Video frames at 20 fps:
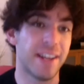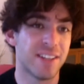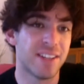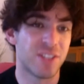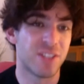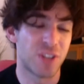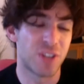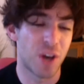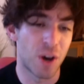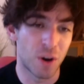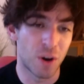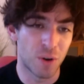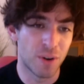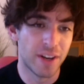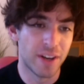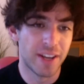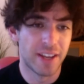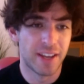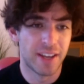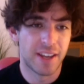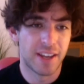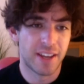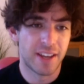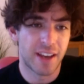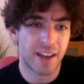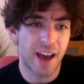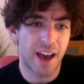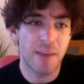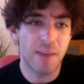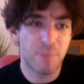So
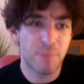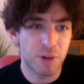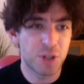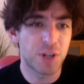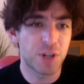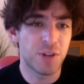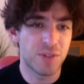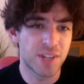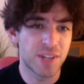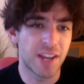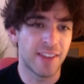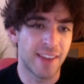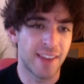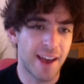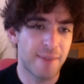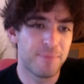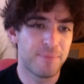I appreciate you saying that.